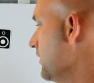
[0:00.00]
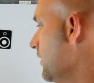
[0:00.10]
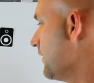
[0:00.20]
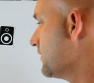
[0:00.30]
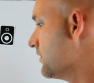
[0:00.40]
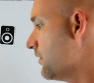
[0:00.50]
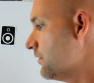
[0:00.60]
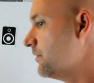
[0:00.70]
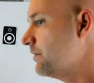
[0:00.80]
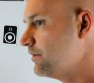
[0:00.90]
you have
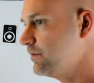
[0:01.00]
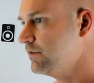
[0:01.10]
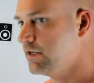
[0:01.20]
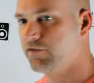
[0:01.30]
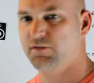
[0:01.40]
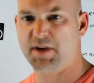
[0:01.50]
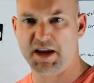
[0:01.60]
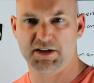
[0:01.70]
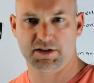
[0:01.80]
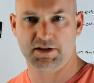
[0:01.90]
certain
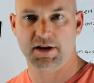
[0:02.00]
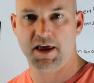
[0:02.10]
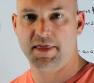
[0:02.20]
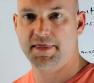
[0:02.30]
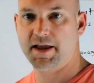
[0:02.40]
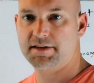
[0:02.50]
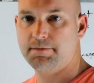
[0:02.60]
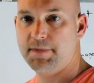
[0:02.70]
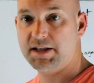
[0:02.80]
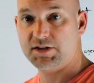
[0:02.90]
information
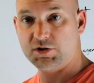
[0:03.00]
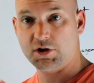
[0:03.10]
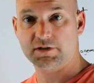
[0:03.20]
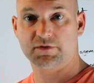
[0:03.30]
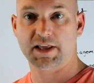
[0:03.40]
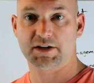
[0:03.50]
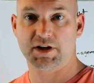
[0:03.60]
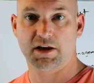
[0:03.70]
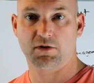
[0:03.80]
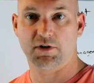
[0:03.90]
that's meant just for that
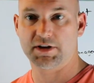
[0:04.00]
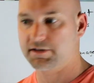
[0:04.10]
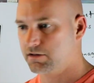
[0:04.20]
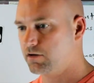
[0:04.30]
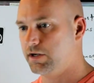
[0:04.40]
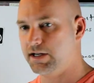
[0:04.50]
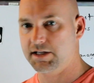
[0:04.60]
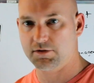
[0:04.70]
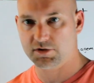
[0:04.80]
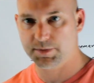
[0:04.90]
channel. It doesn't go to
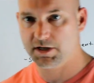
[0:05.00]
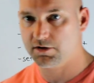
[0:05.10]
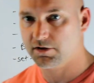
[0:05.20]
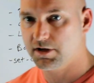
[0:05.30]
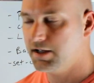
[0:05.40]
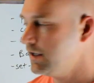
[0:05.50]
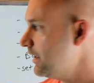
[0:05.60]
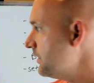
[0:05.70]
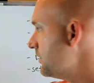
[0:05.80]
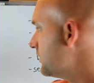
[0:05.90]
any other speaker, it